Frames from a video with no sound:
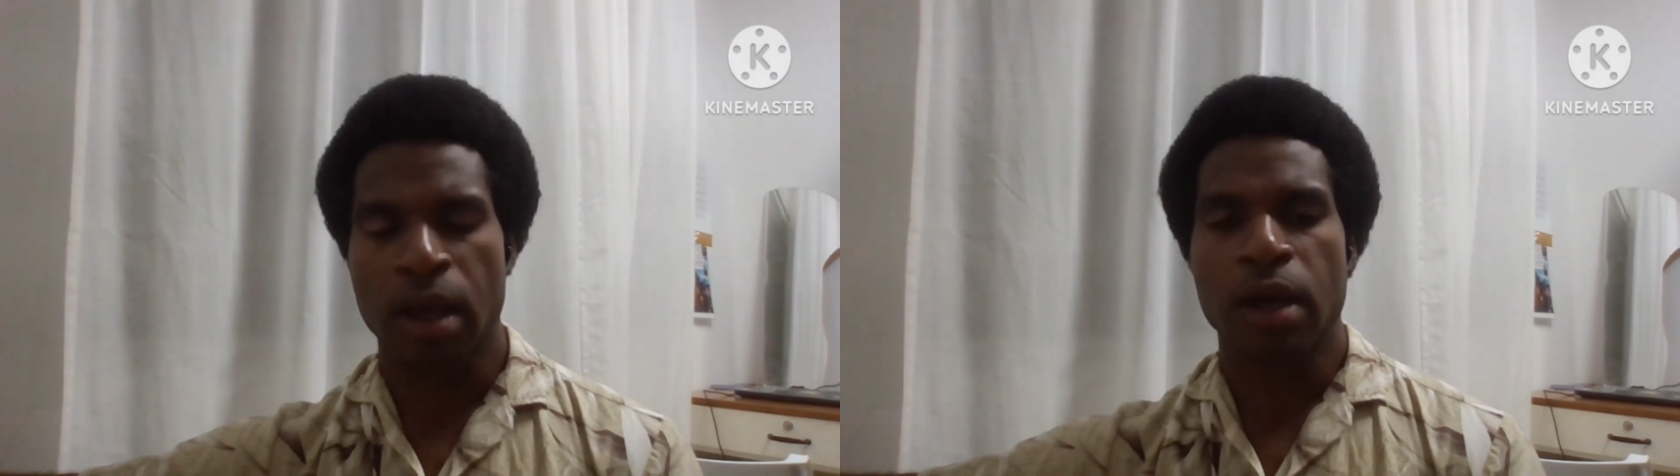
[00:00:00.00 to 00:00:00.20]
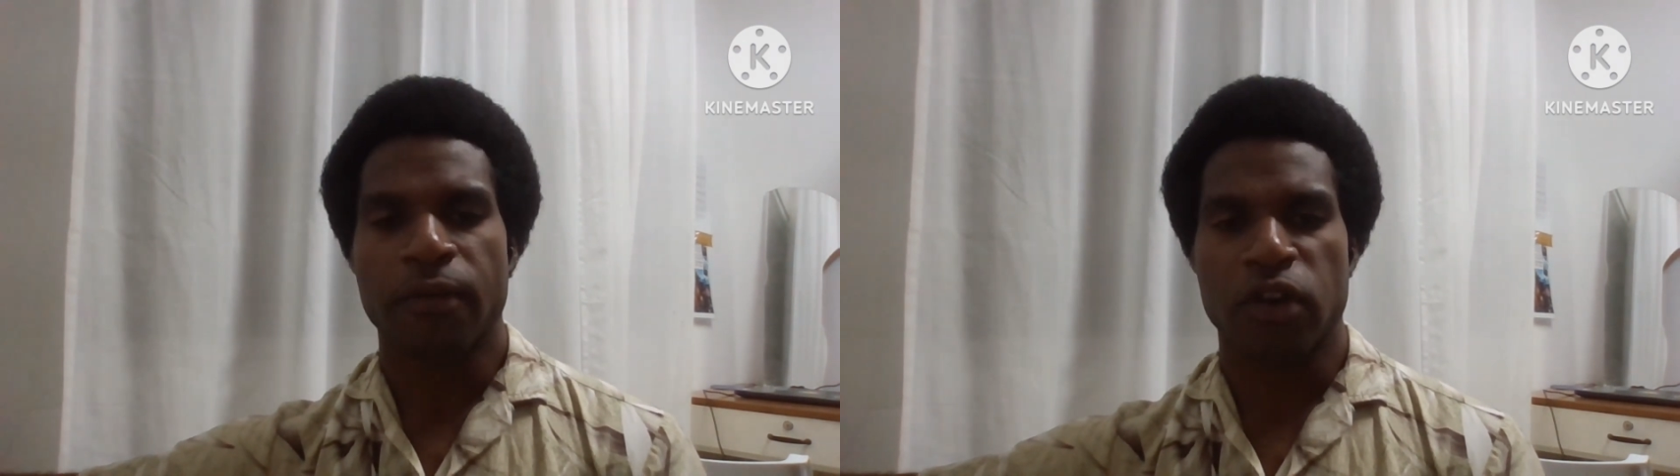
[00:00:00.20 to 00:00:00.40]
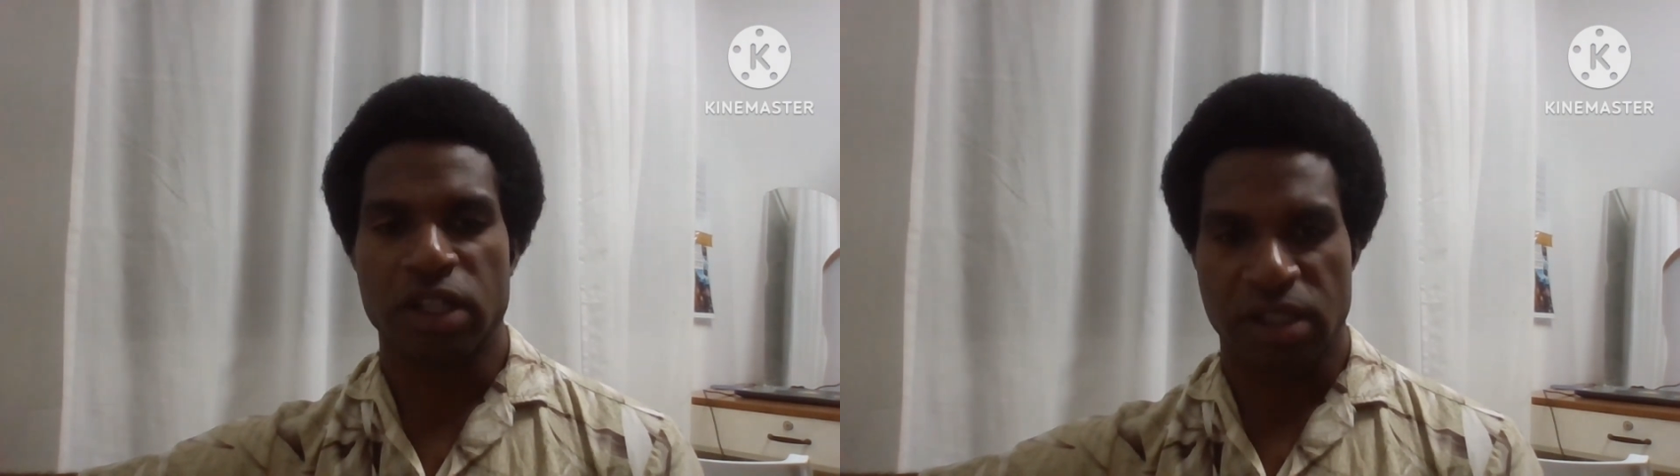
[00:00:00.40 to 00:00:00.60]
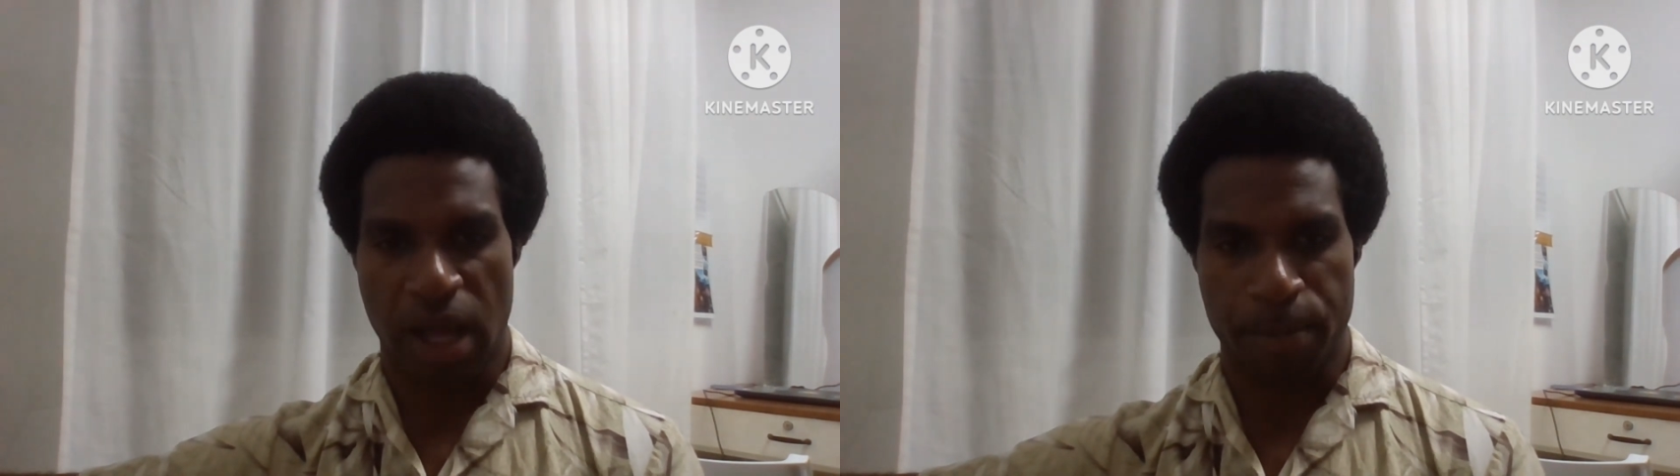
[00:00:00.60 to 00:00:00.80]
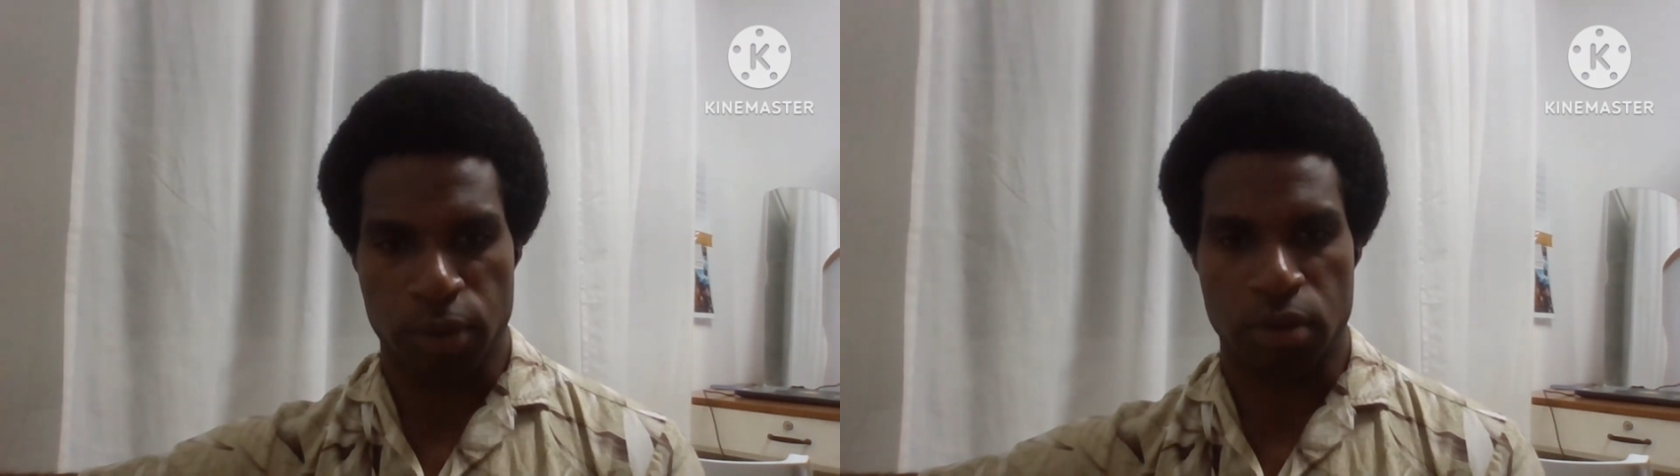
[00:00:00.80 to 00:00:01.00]
For
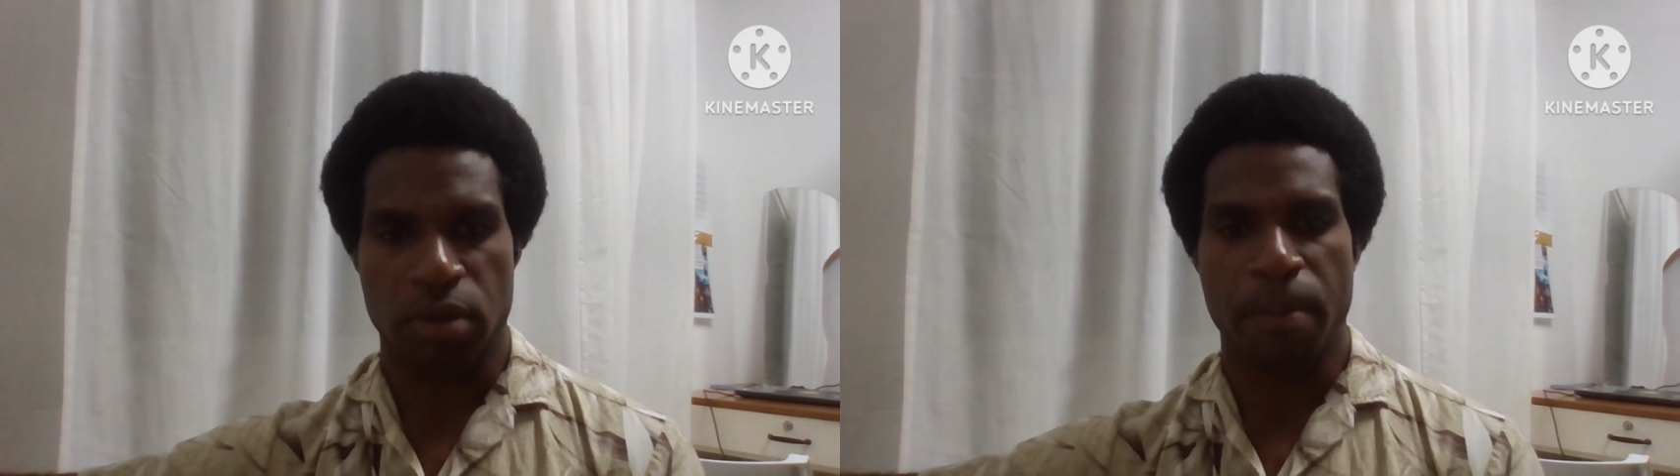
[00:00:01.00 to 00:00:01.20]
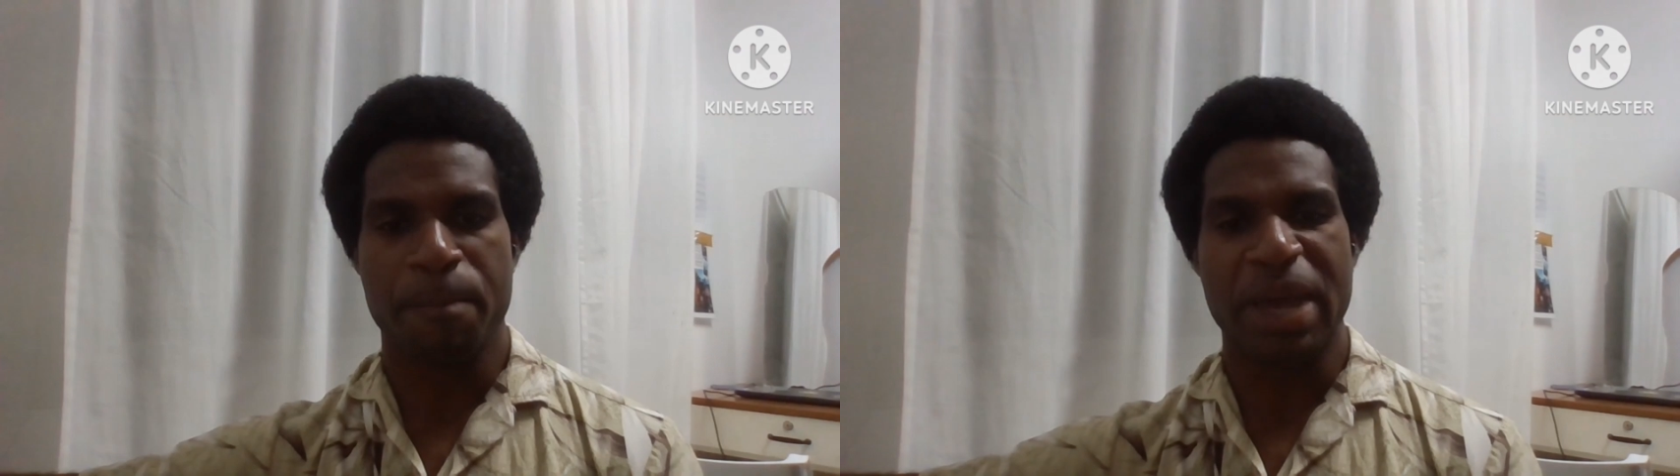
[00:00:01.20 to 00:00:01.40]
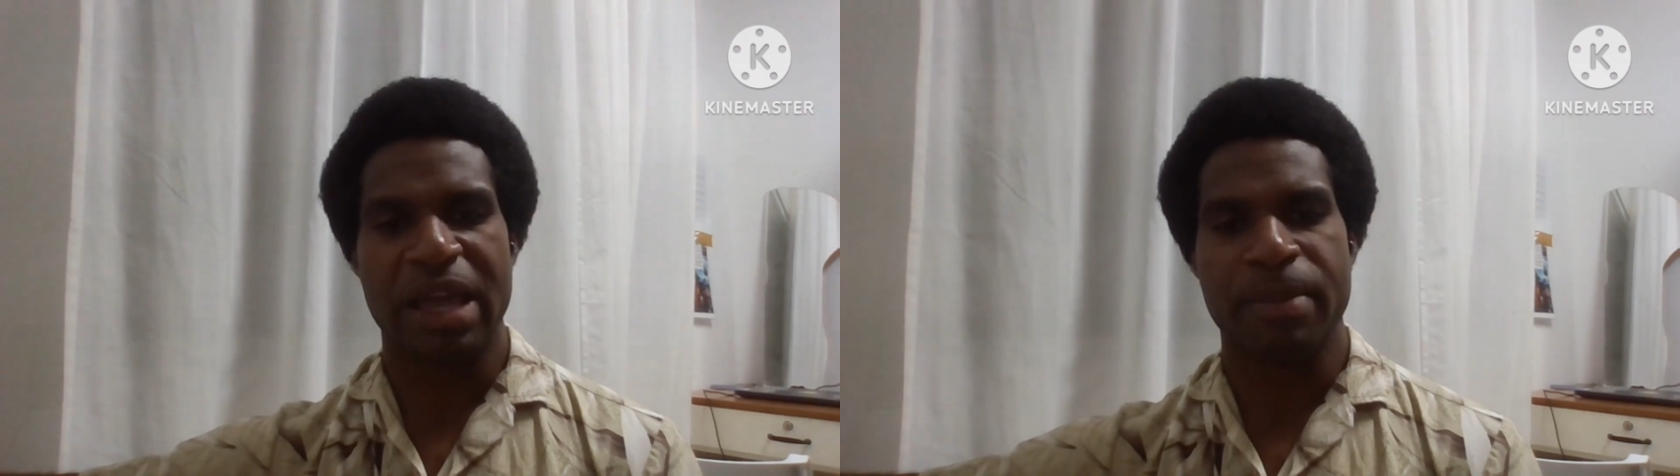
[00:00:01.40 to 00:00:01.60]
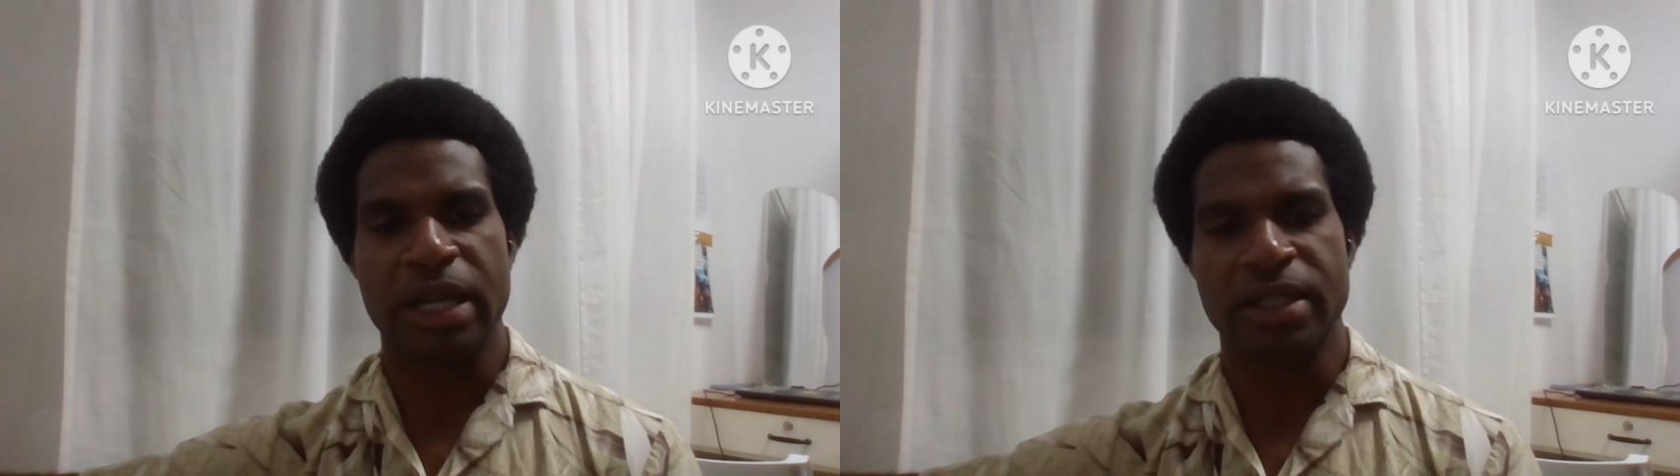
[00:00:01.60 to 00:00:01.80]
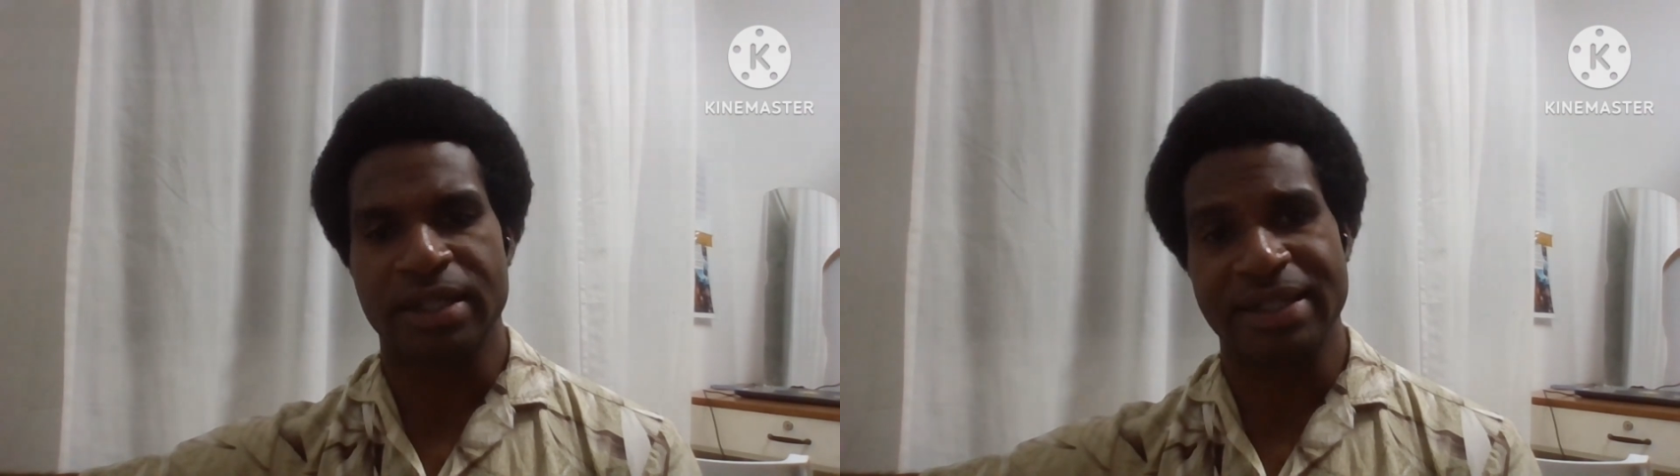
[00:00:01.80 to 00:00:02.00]
example, maybe
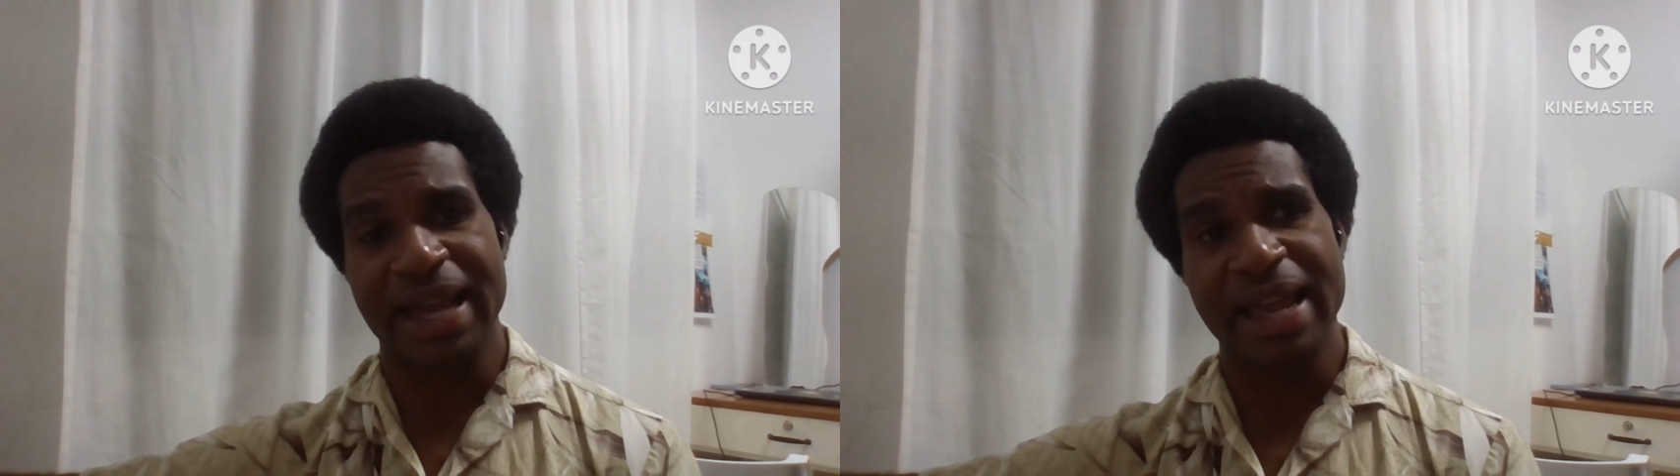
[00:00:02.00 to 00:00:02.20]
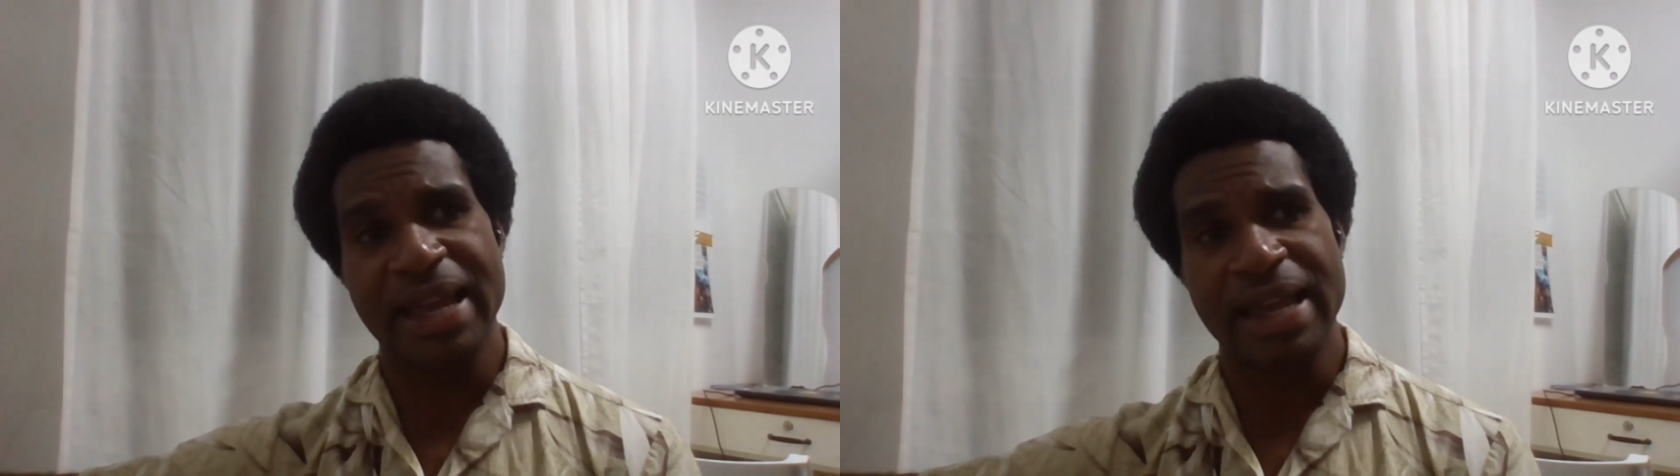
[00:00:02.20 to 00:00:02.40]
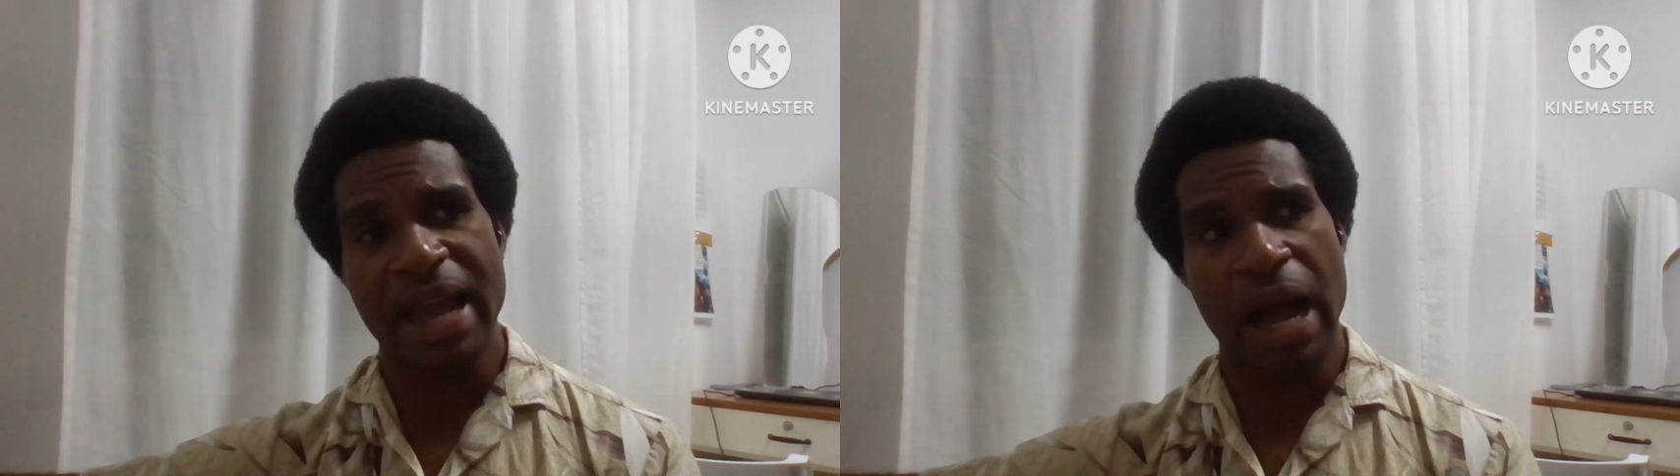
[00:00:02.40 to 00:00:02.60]
today